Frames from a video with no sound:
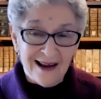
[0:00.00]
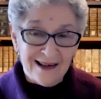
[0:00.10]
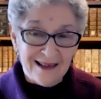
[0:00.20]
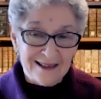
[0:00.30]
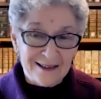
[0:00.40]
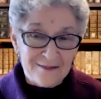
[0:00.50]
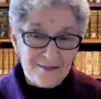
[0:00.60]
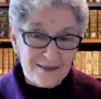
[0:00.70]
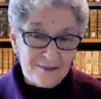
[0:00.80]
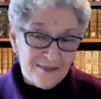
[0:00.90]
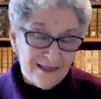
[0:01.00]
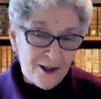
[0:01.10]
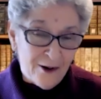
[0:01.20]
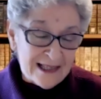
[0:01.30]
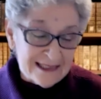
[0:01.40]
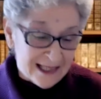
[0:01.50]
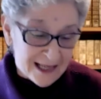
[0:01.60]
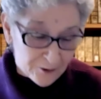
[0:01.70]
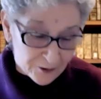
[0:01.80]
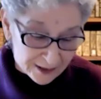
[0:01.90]
But as in
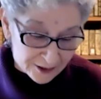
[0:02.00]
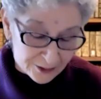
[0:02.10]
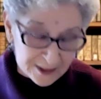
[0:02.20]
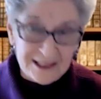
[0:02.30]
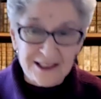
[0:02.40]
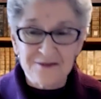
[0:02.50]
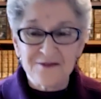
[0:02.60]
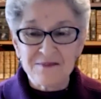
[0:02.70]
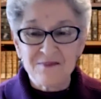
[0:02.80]
every tradition, what